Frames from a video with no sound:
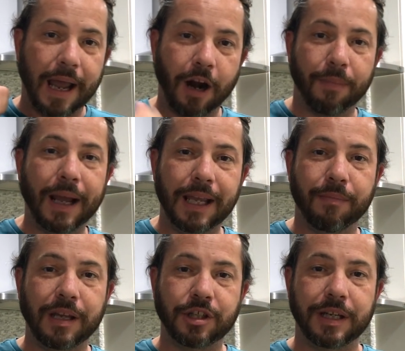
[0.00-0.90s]

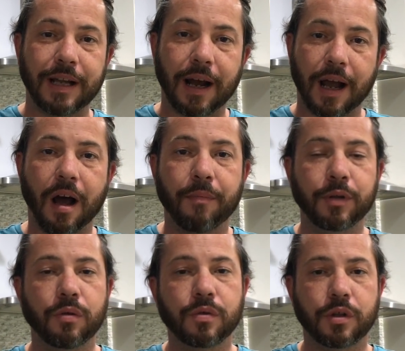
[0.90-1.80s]

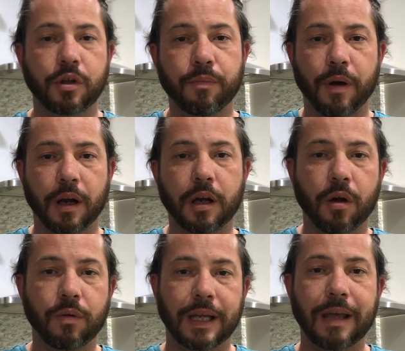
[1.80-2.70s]
hairbymhe.com, use coupon
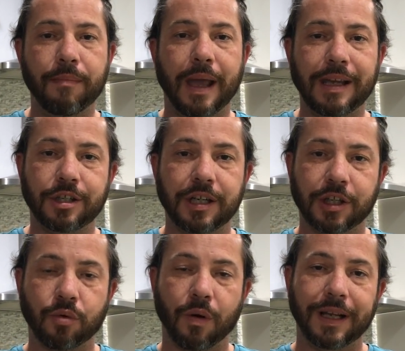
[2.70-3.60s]
code
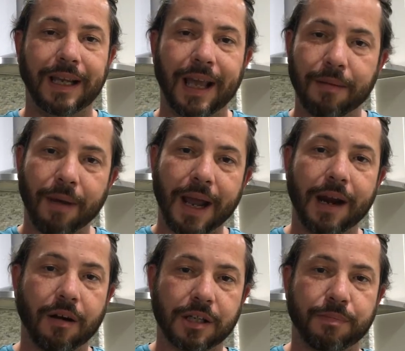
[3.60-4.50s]
MHE20, and
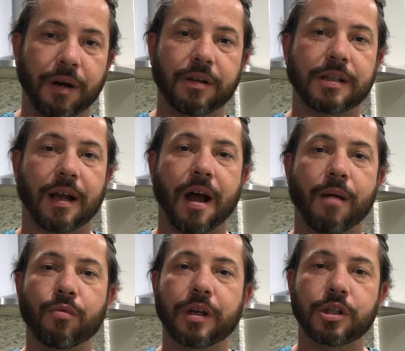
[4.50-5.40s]

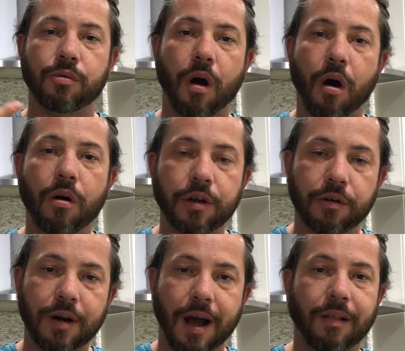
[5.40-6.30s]
myhairexperience.com will get you all
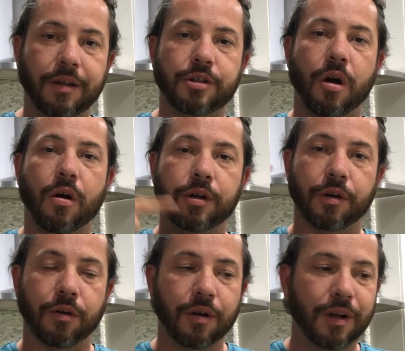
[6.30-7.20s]
your knowledge, all
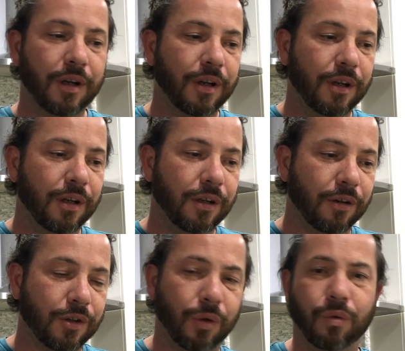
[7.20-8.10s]
your
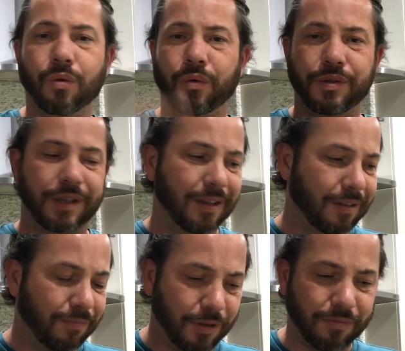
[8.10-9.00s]
tools
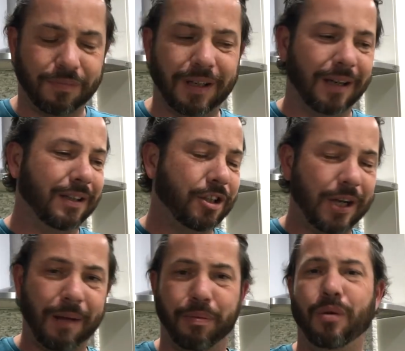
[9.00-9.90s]
and
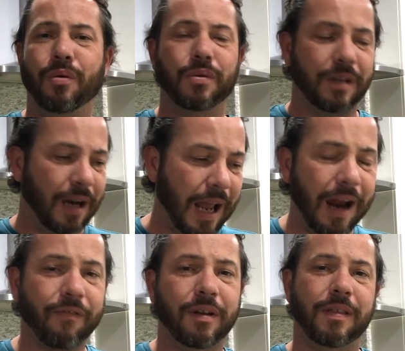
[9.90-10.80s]
shampoos and
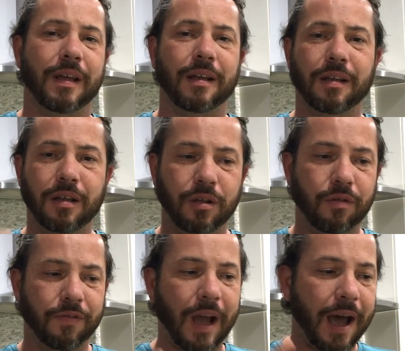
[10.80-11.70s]
everything.
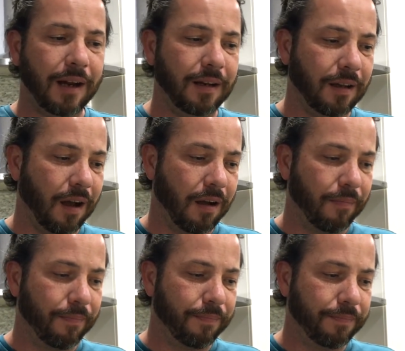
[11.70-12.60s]
You've got it,
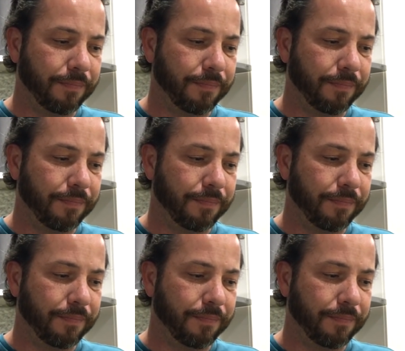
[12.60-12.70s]
and